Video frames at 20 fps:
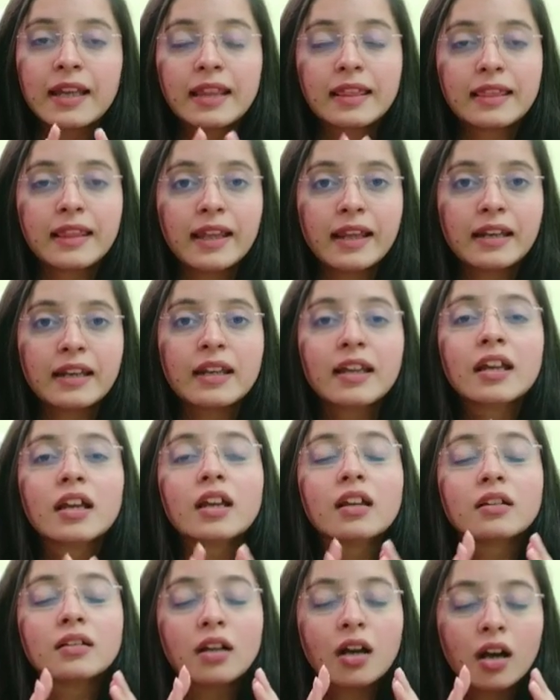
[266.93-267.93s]
then
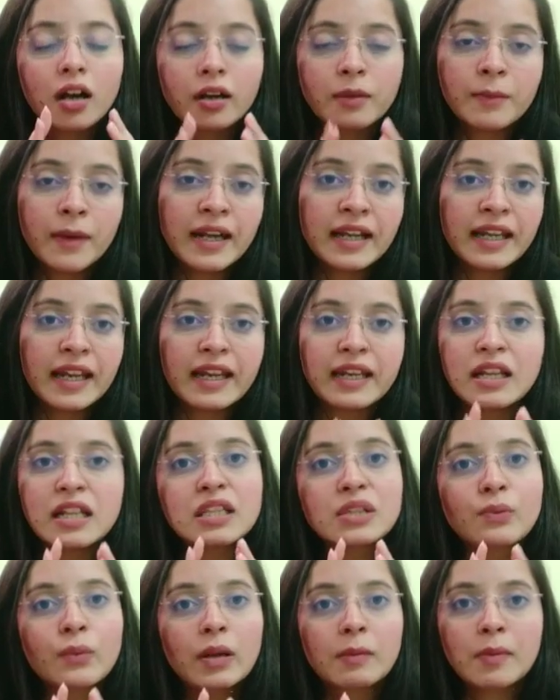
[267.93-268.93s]

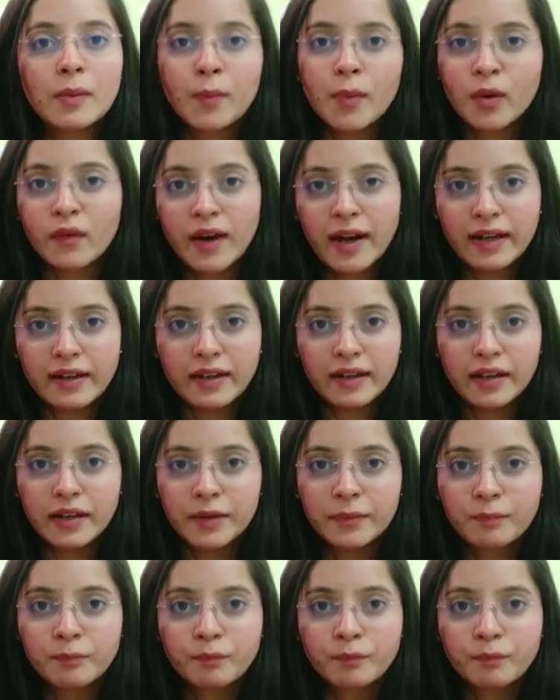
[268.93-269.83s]
maintenance will be provided.